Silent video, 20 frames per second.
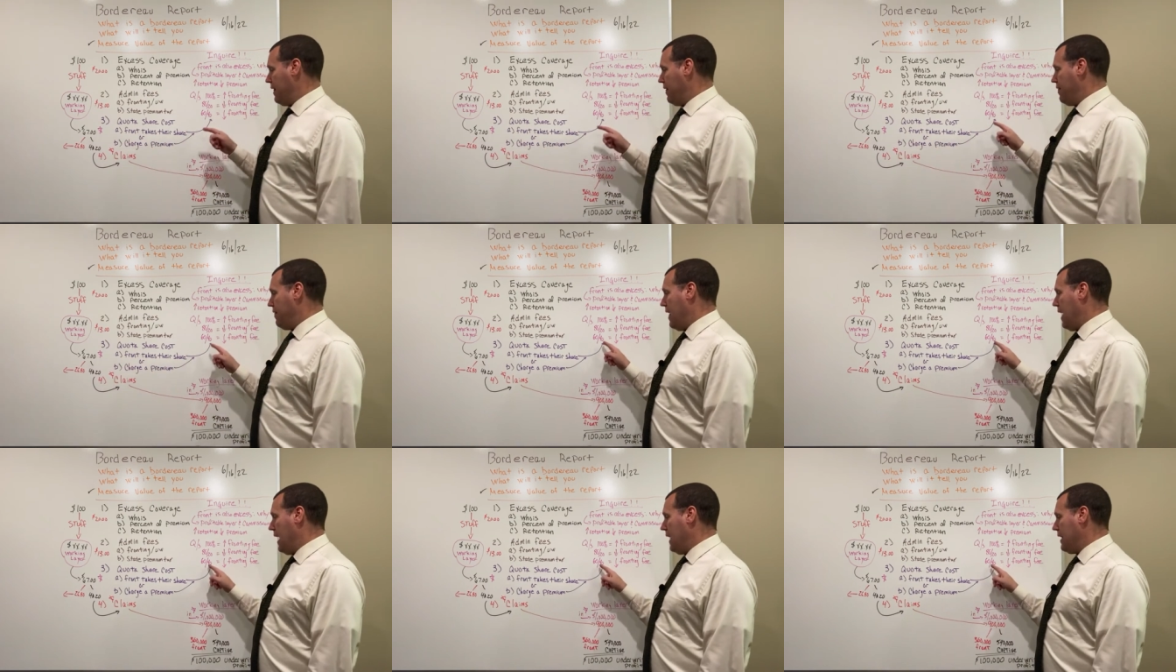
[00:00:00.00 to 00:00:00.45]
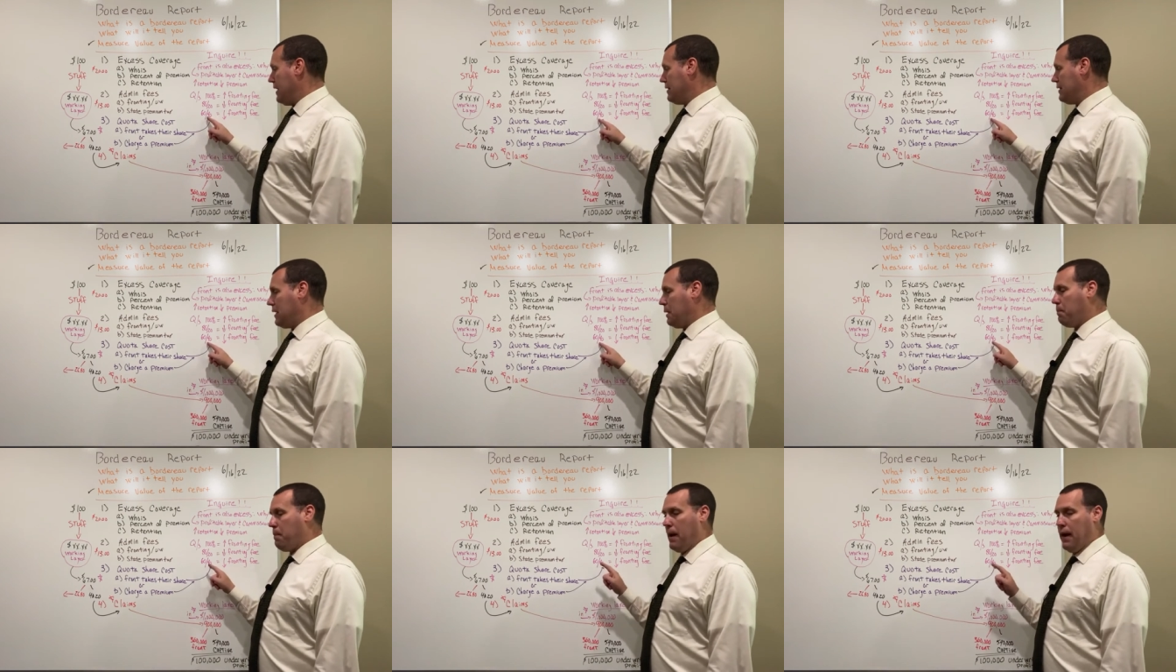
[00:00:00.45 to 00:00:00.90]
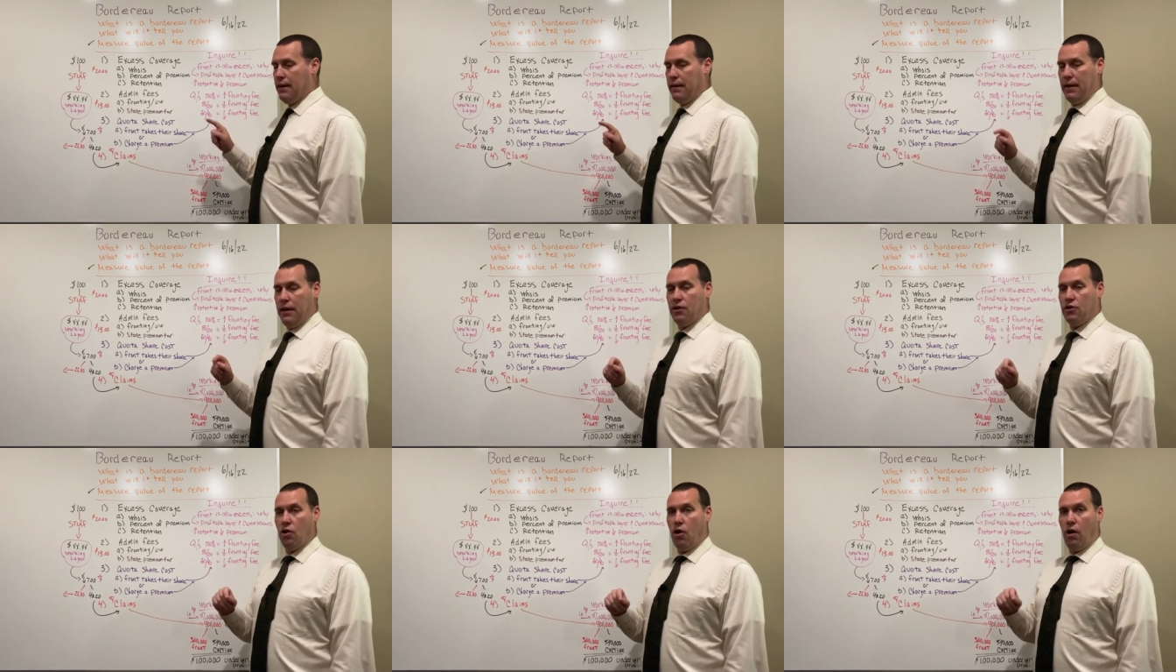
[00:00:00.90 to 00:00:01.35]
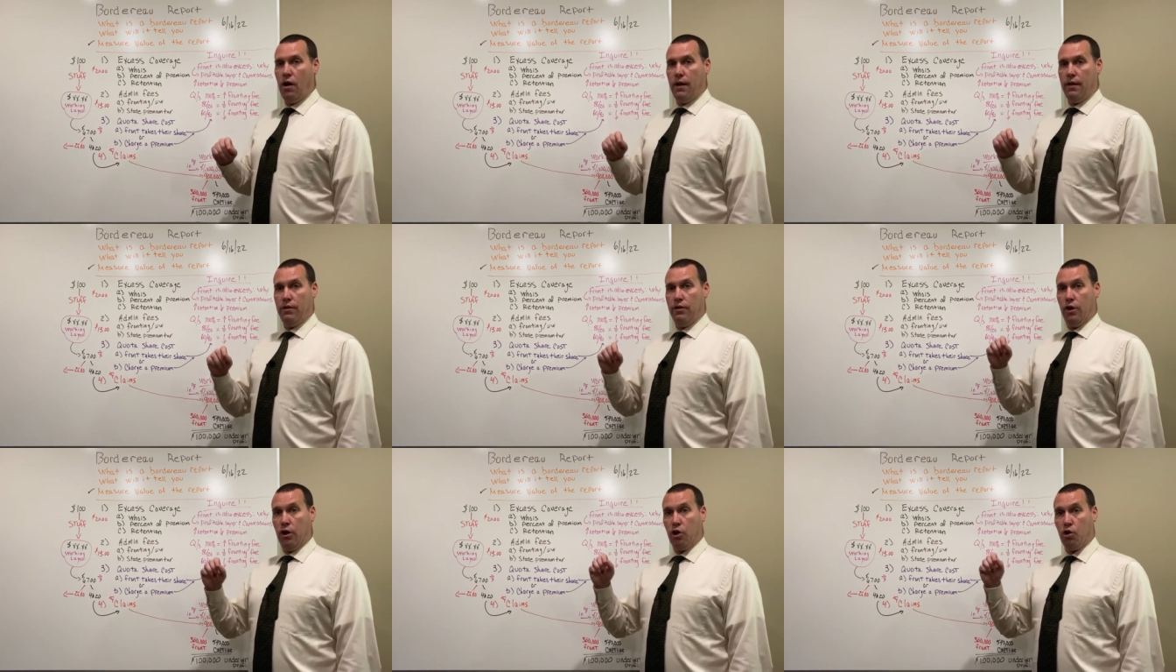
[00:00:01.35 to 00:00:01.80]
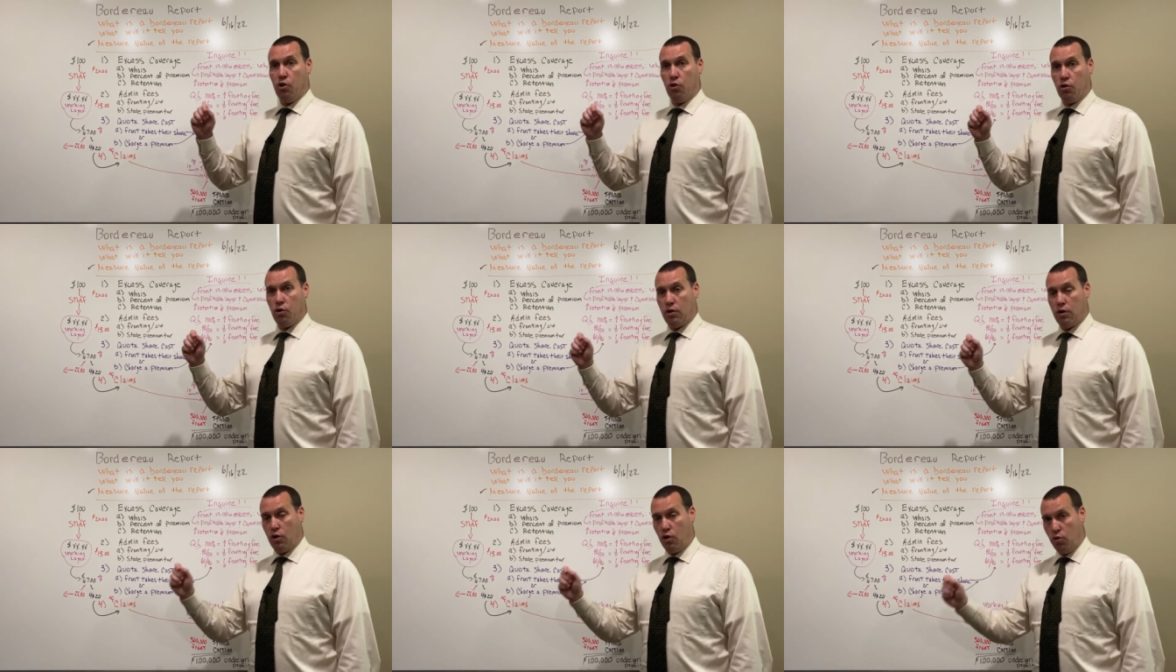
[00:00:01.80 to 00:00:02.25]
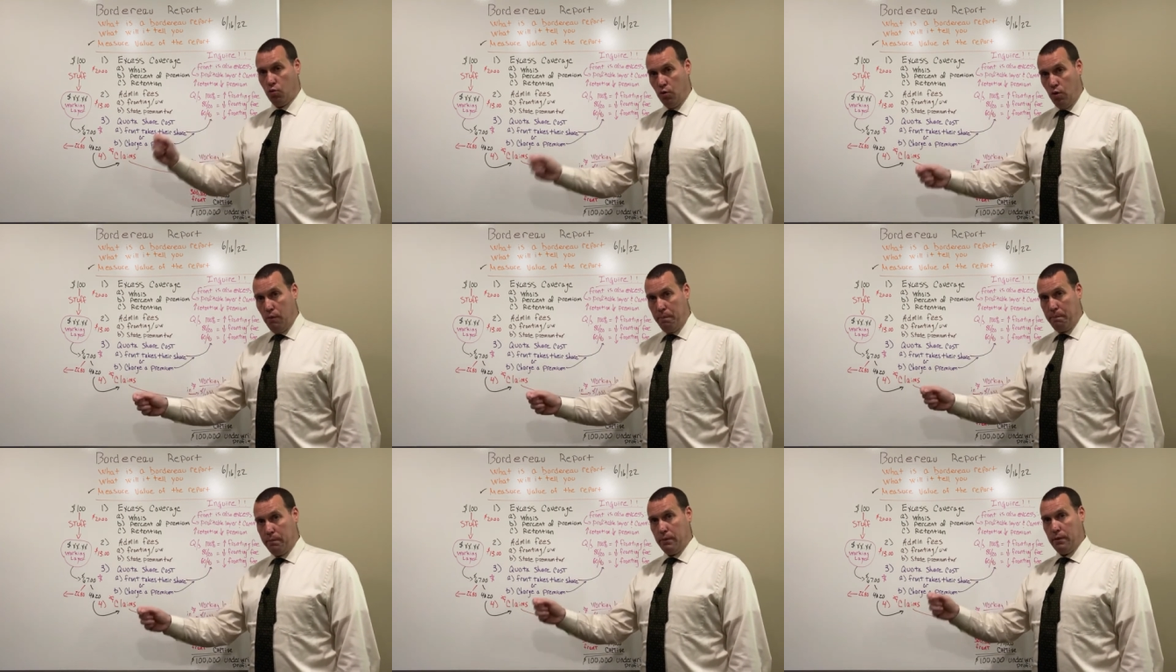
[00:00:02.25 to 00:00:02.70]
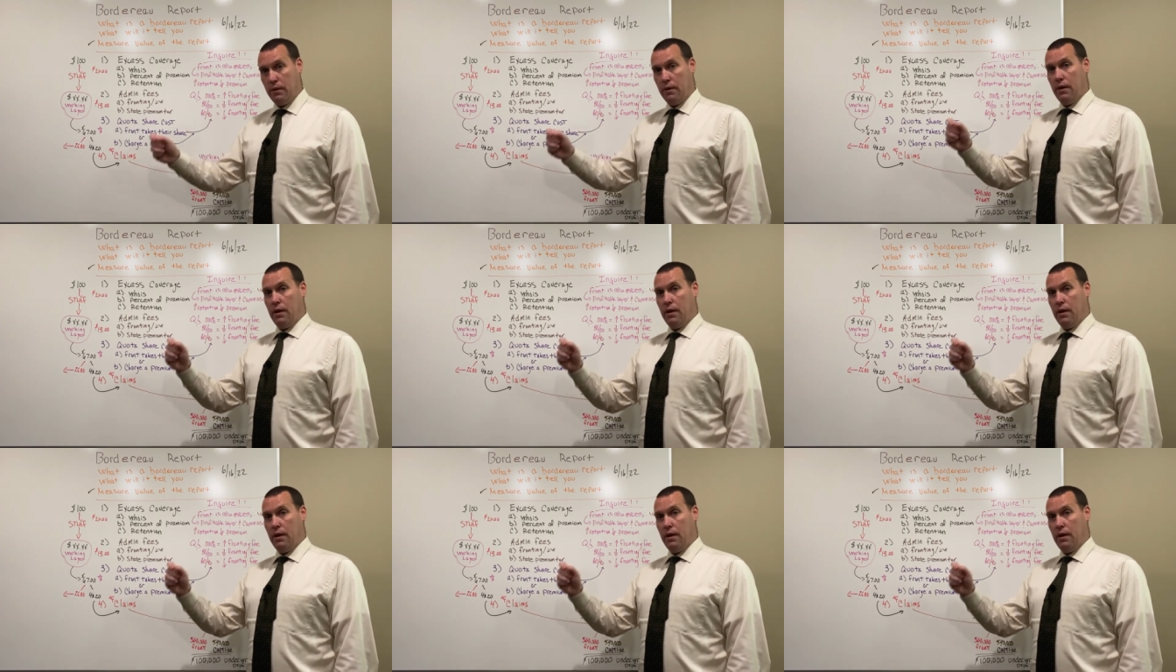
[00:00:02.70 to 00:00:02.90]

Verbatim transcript: That is dependent on the group,